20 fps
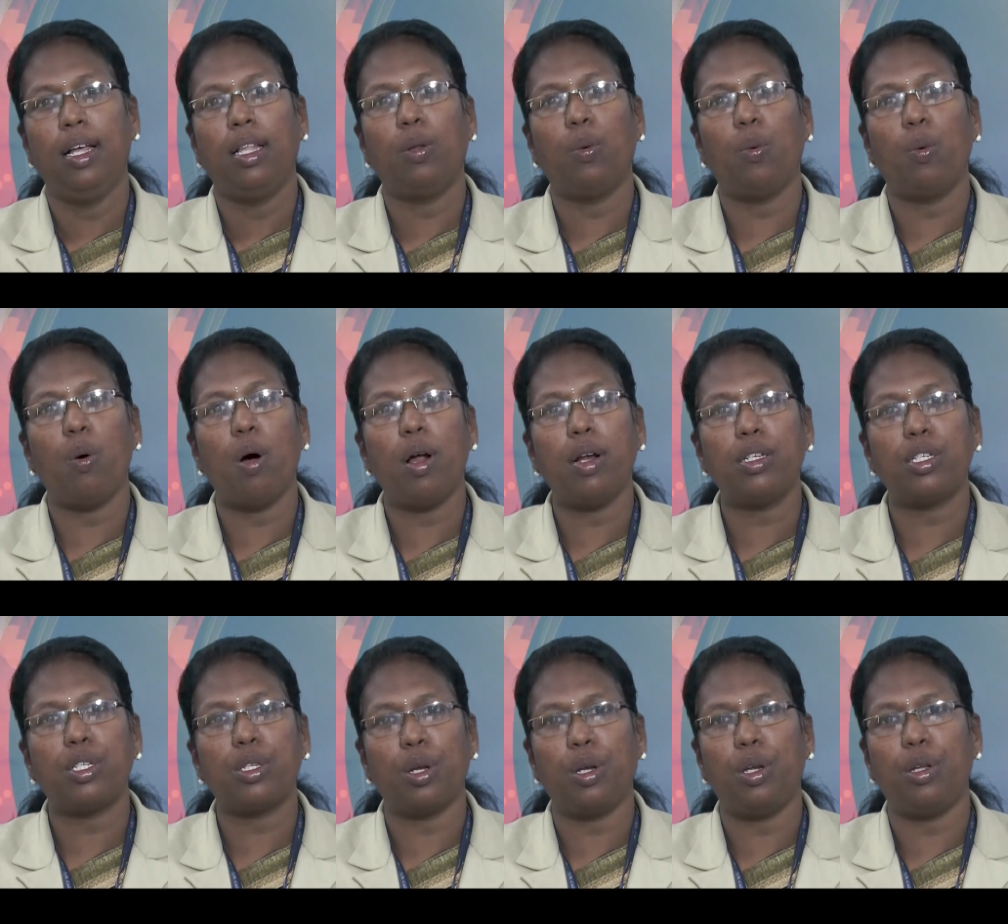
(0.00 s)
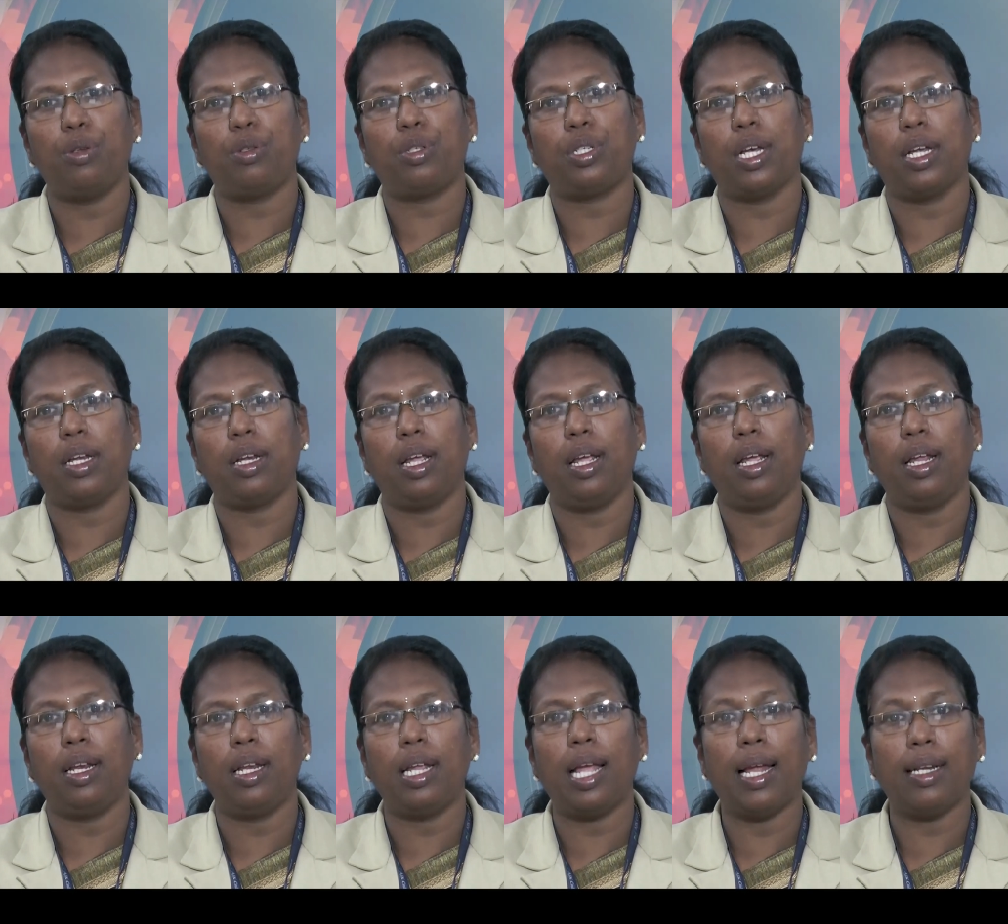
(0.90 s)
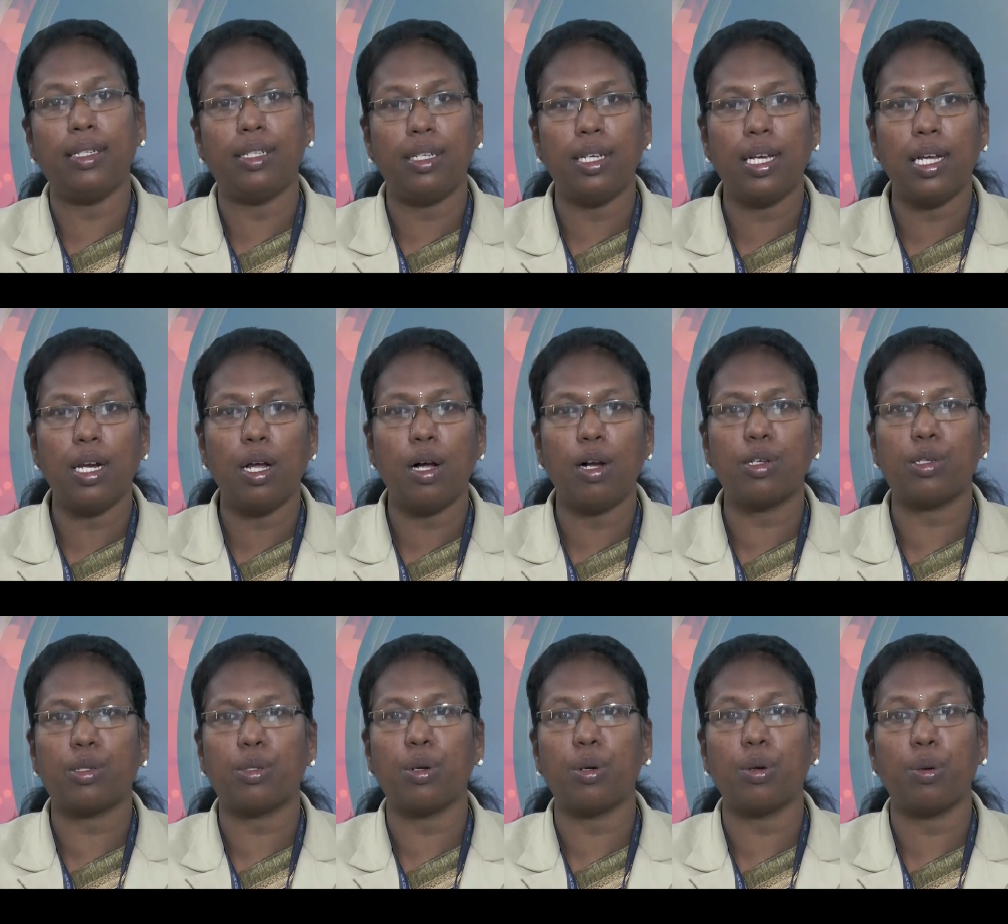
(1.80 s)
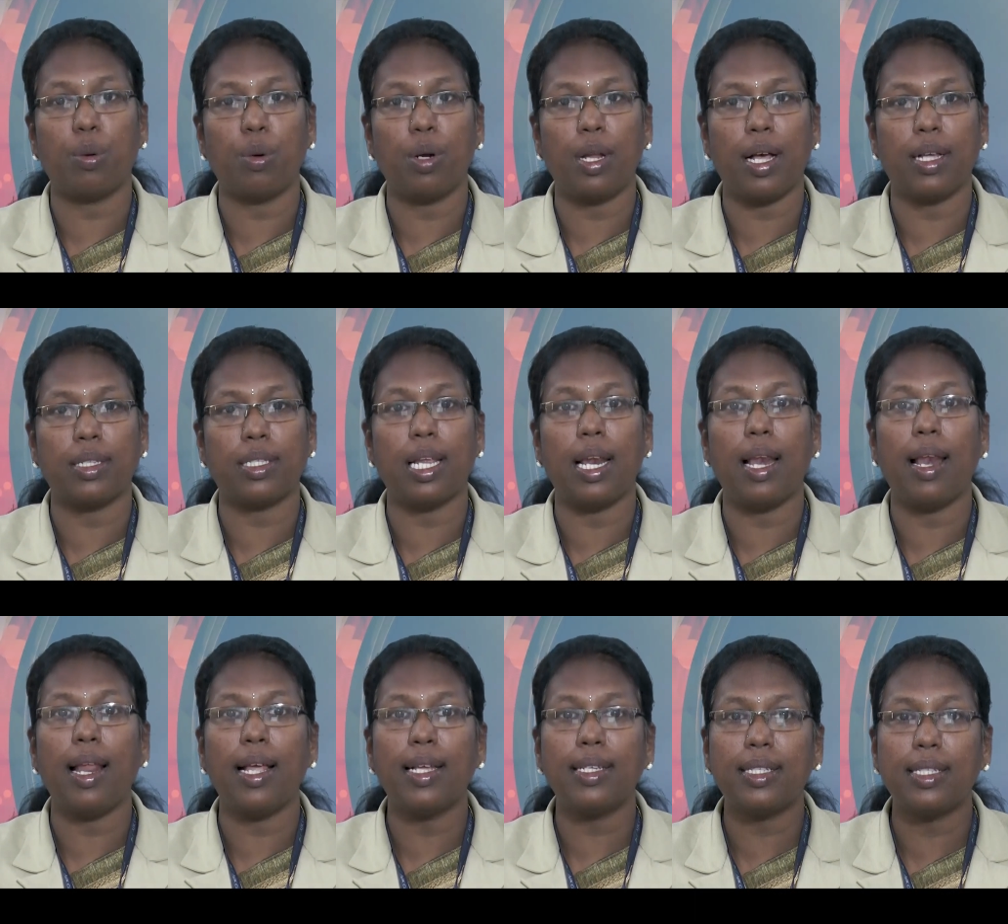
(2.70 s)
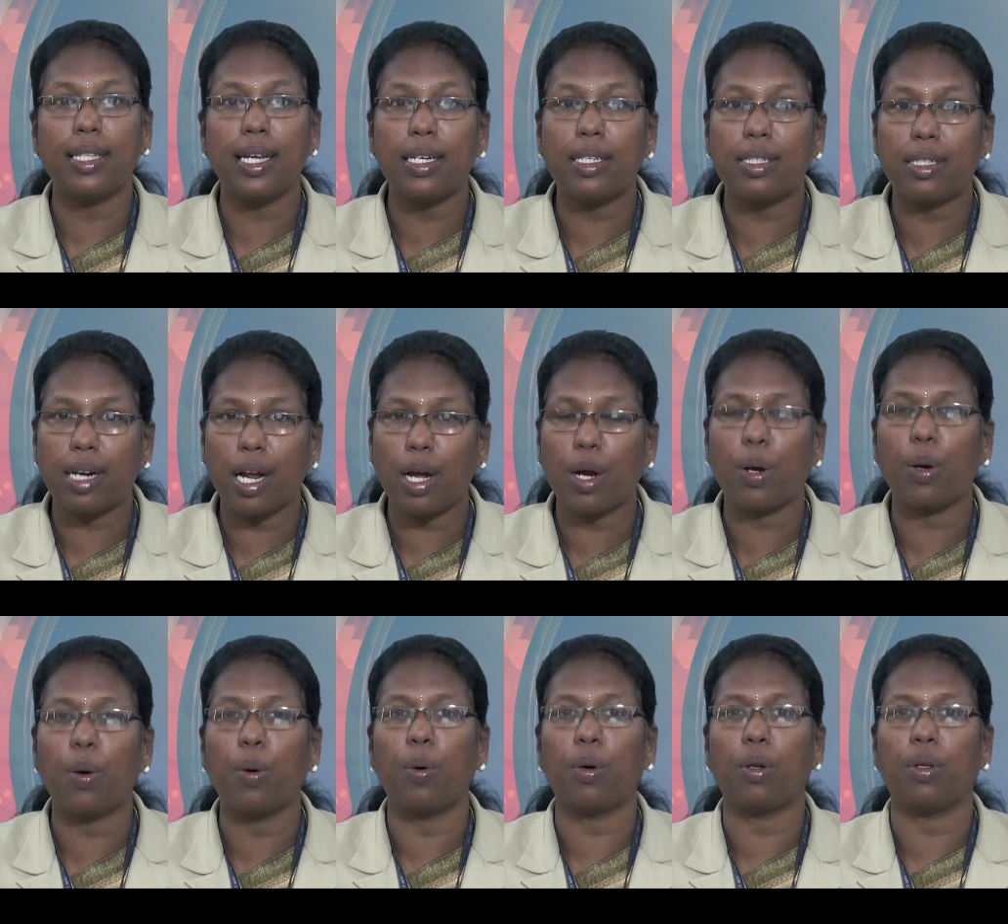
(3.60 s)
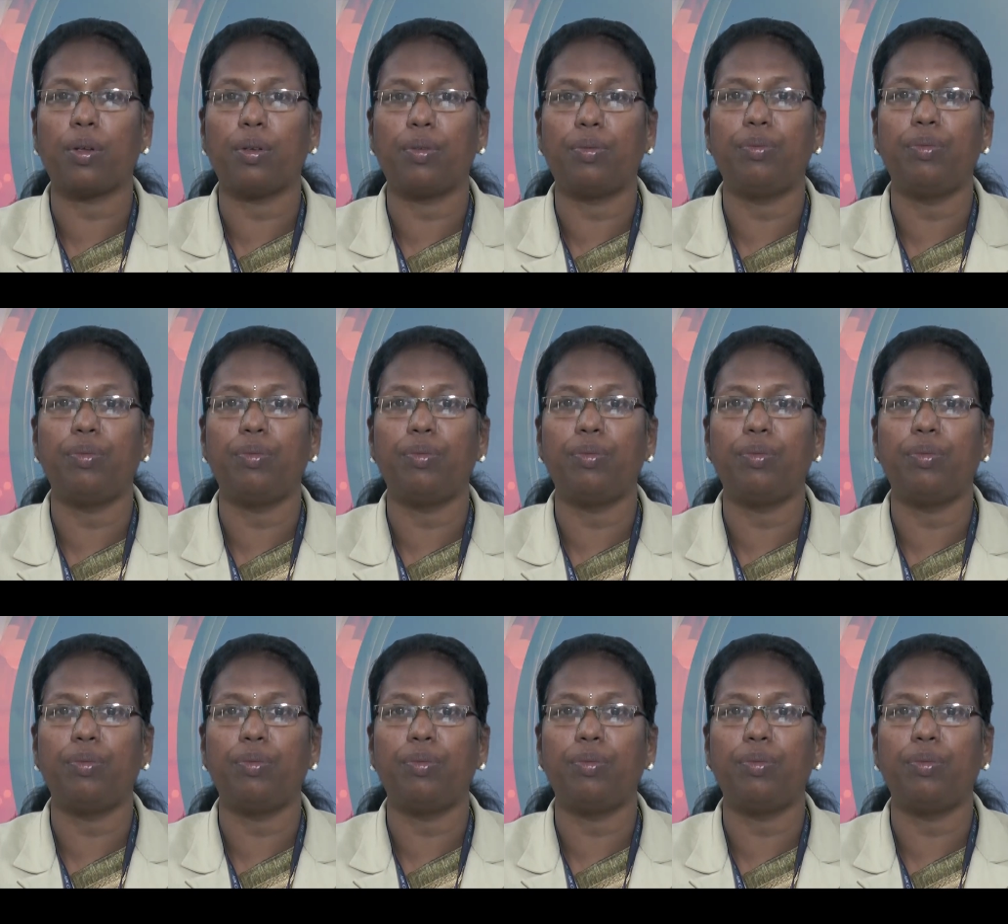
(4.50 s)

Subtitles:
One solution in LTL, also known as less than truckload.